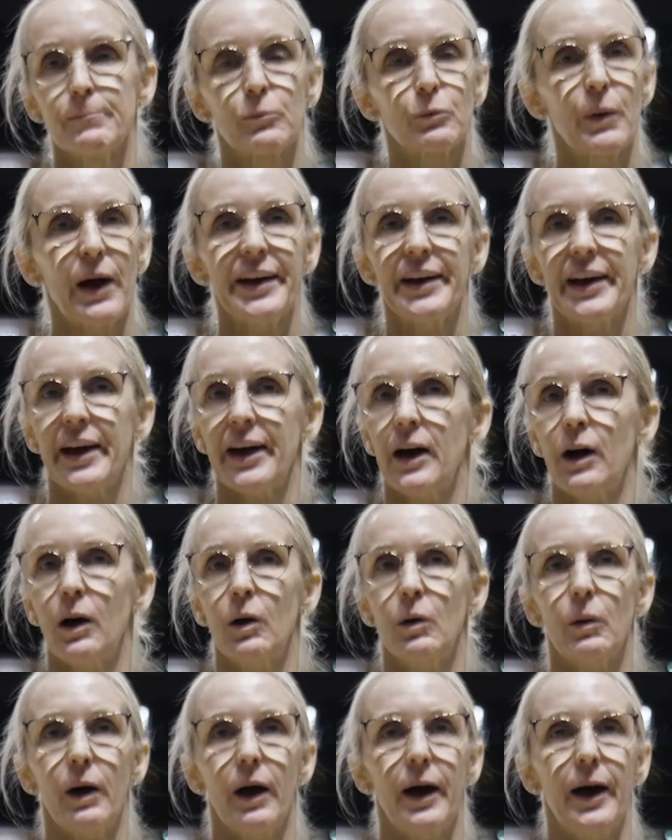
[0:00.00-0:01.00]
Right
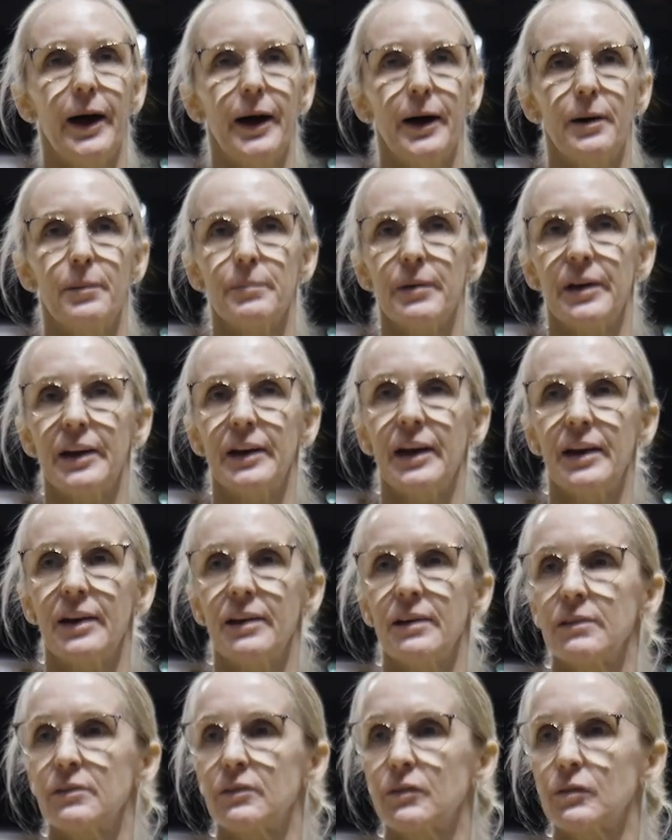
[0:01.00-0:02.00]
now, um, it
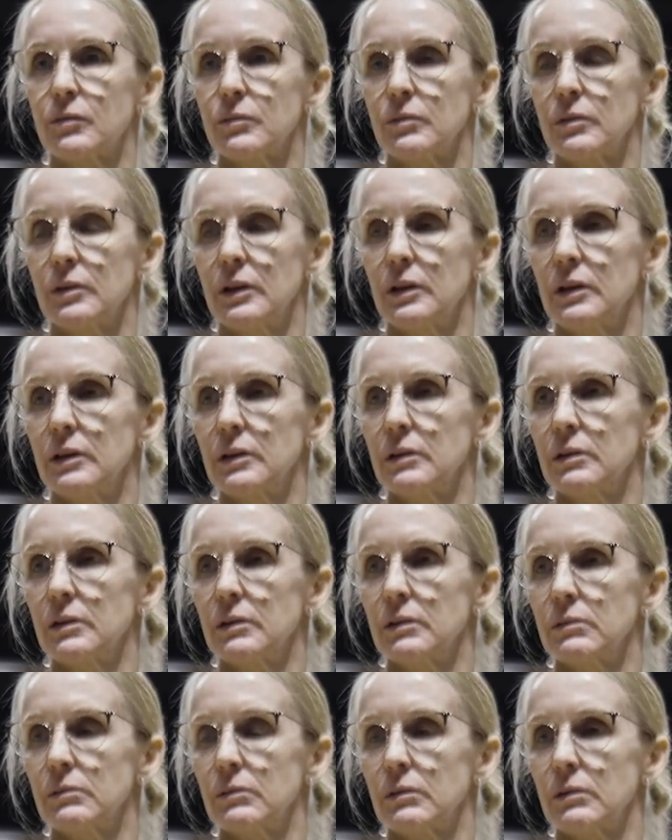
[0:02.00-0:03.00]
is
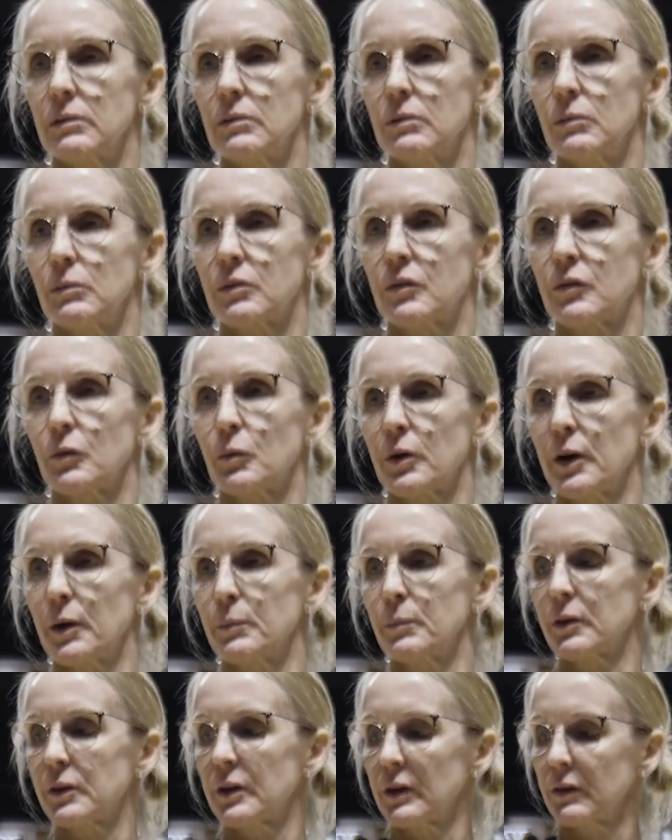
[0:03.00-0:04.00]
what's the word
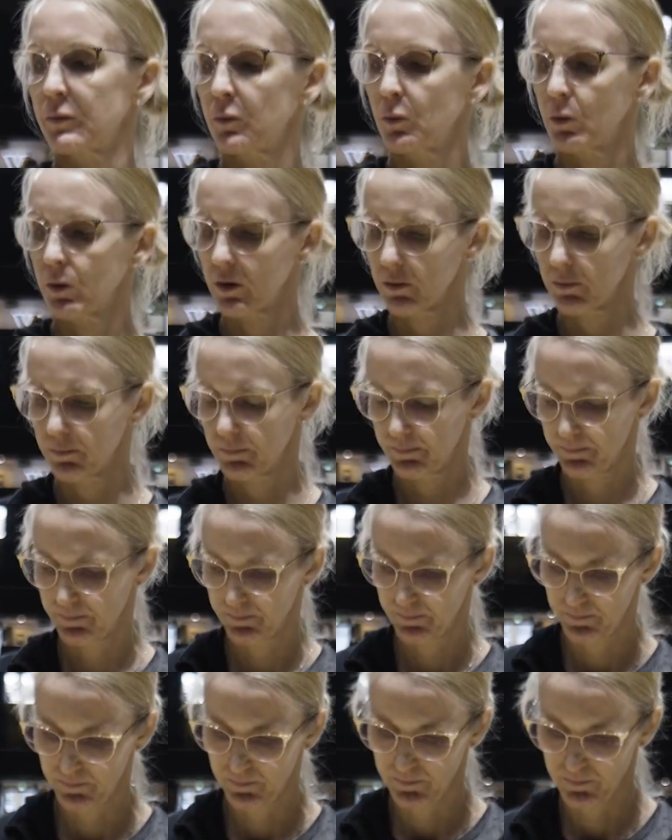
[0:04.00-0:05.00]
I'm looking for?
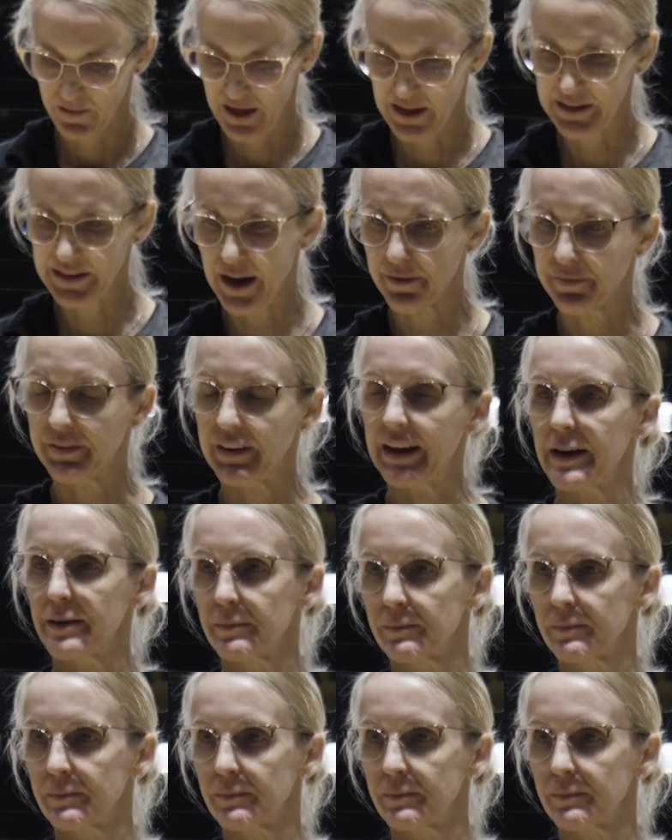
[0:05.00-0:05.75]
Indefinite.